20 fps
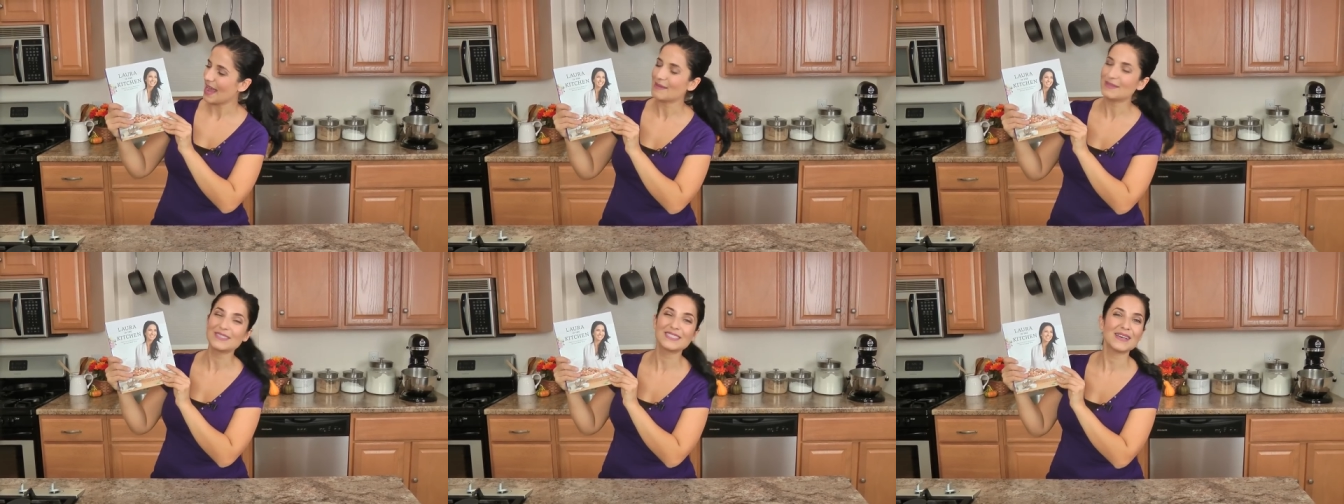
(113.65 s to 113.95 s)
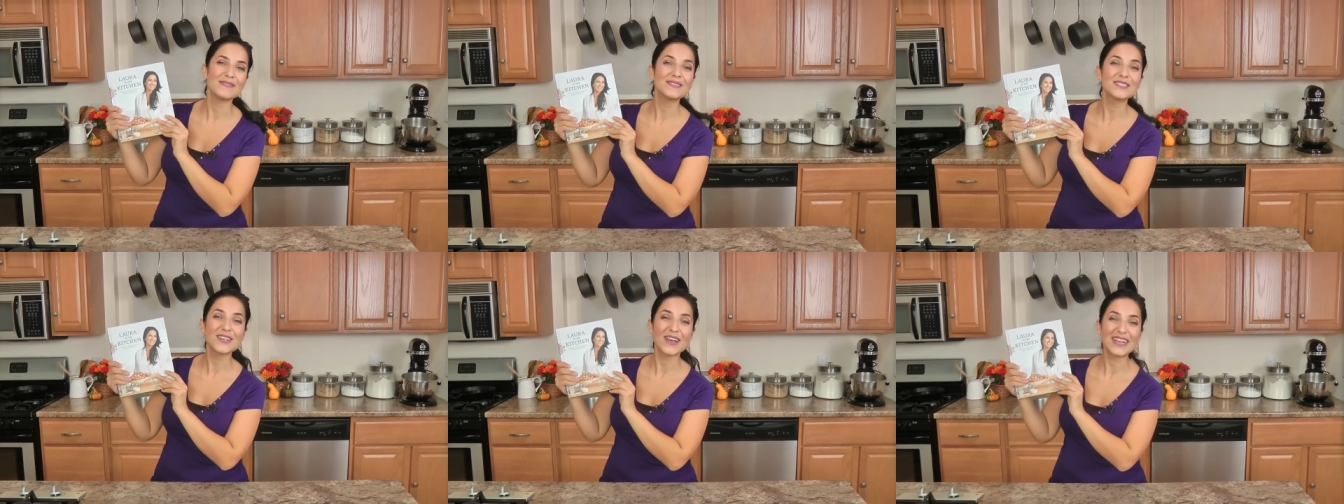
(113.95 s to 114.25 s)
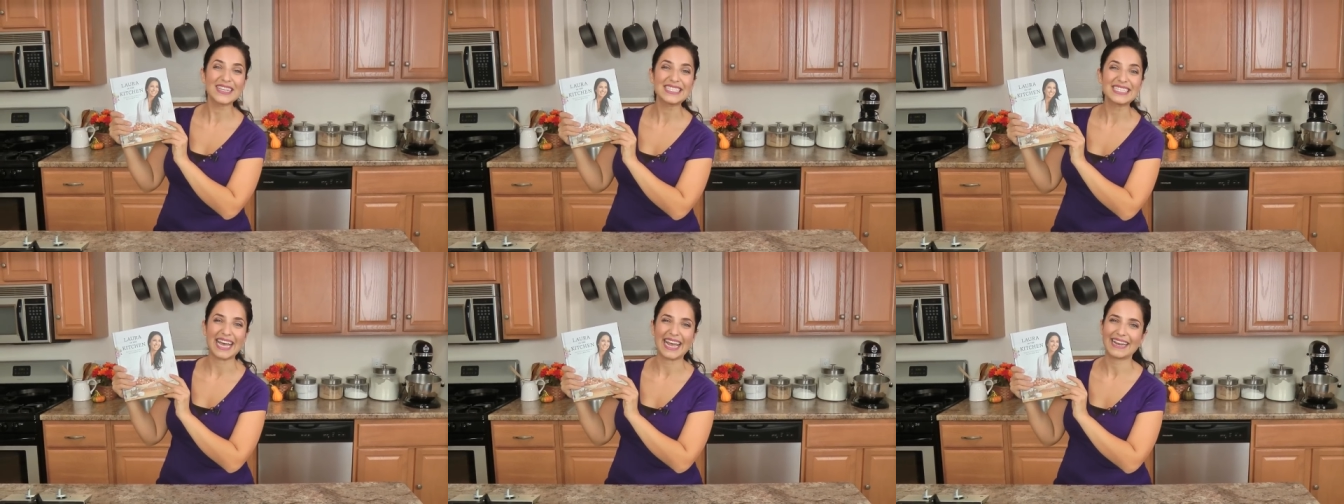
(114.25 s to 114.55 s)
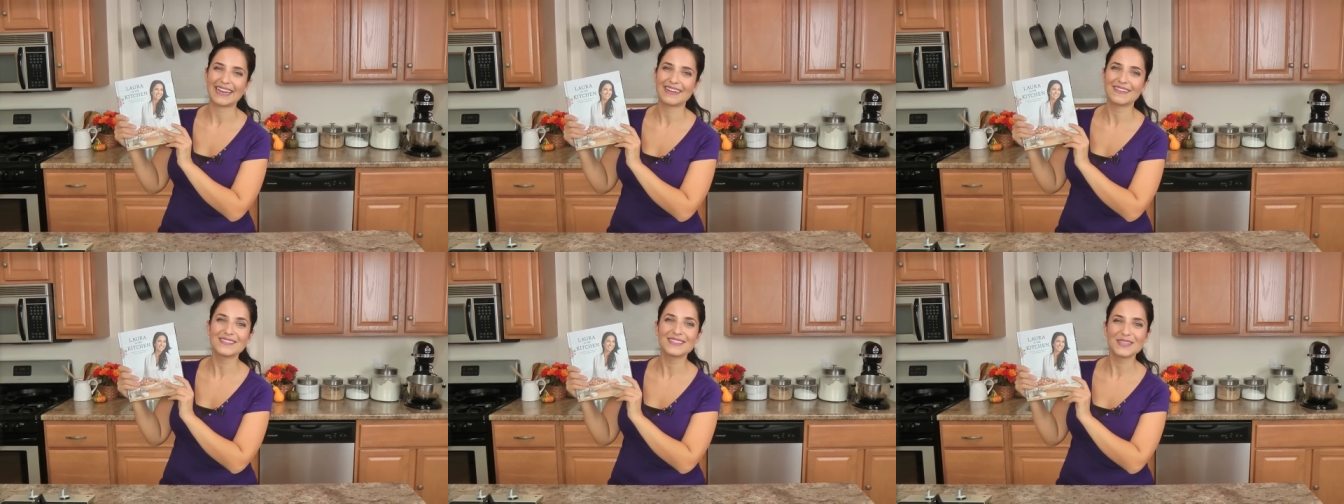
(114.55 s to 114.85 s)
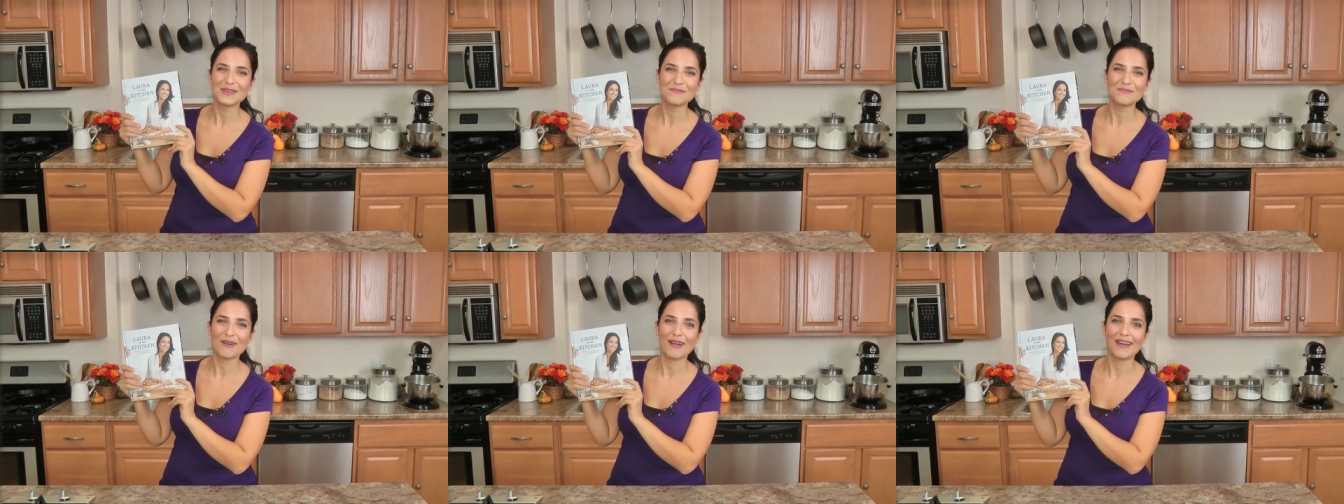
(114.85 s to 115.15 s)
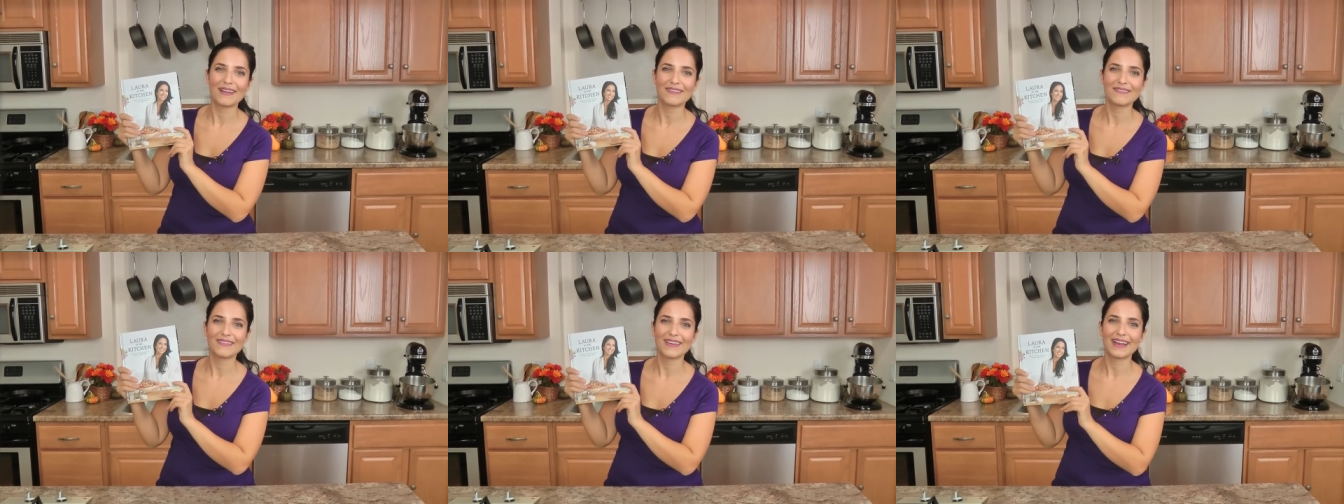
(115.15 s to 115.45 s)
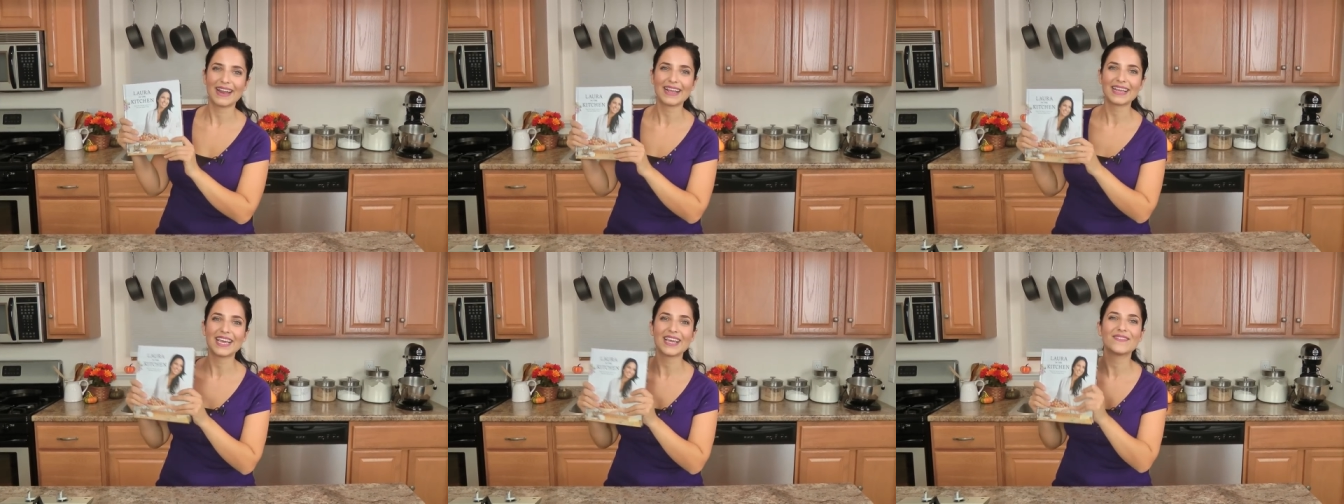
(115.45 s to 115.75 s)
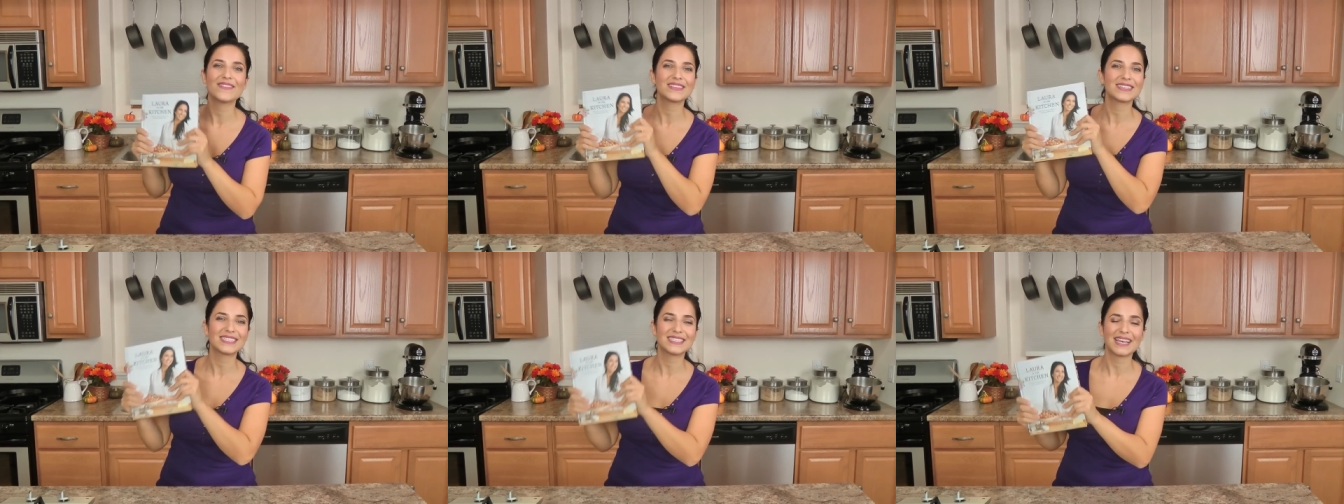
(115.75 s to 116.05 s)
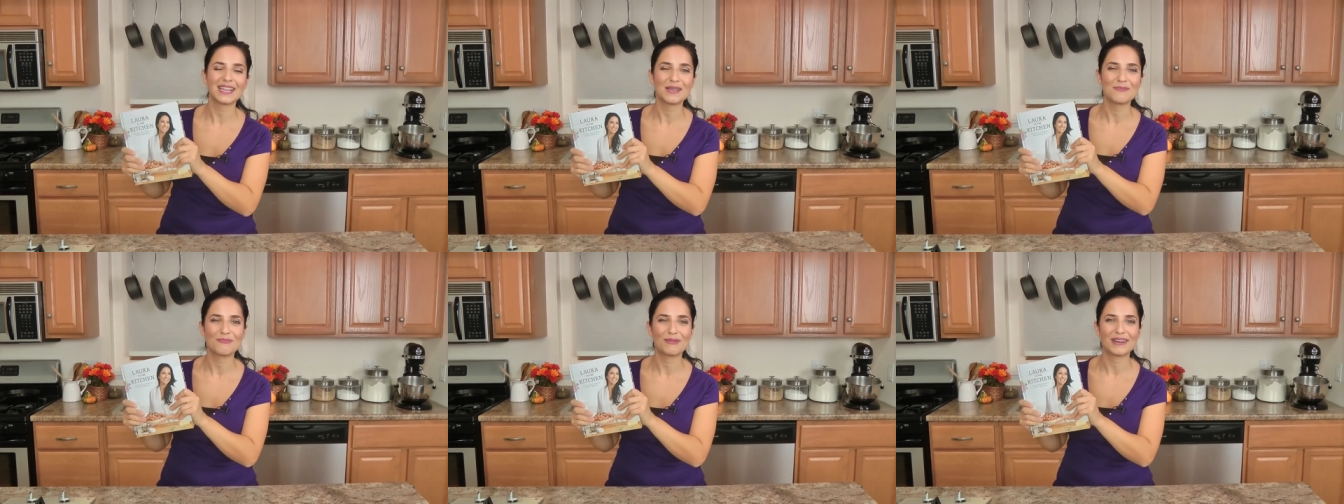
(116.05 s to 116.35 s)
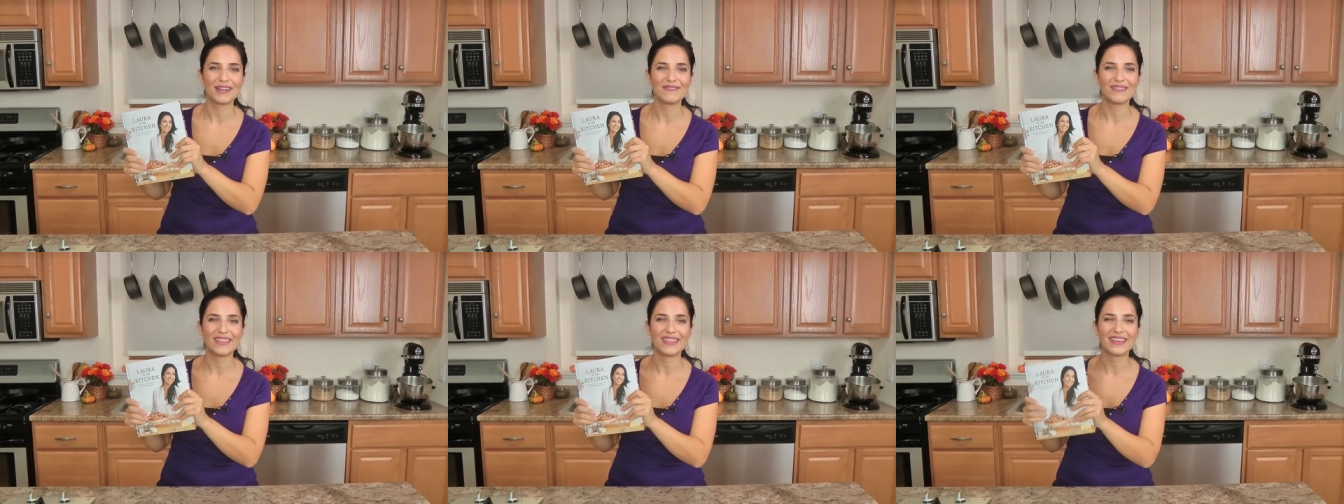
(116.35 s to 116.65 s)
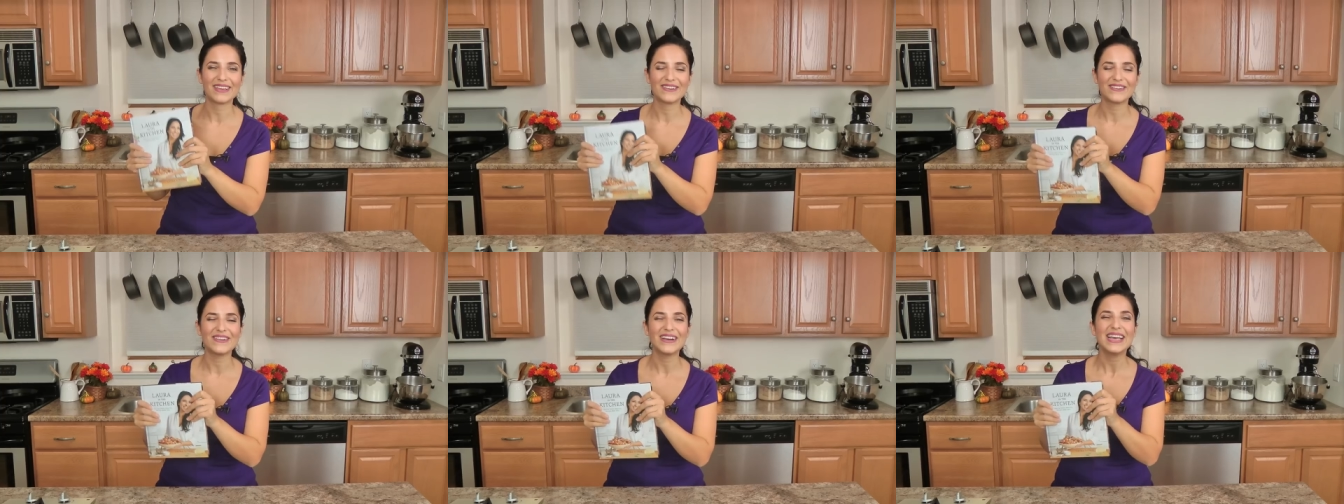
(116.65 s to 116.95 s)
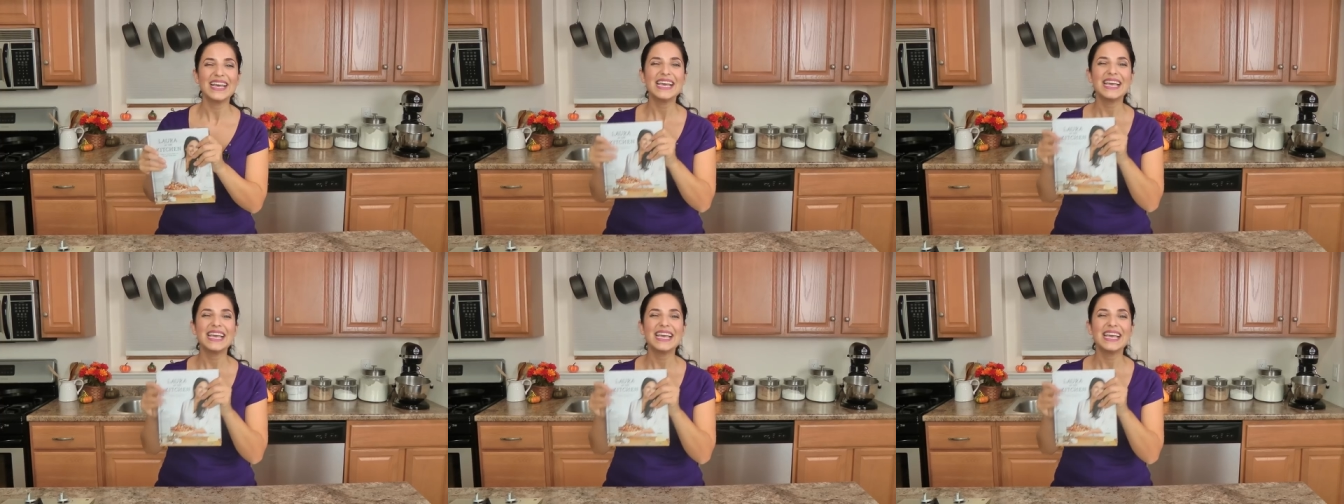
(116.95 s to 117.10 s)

I just, I'm so excited. I'm so proud of it. I can't wait to celebrate it with you.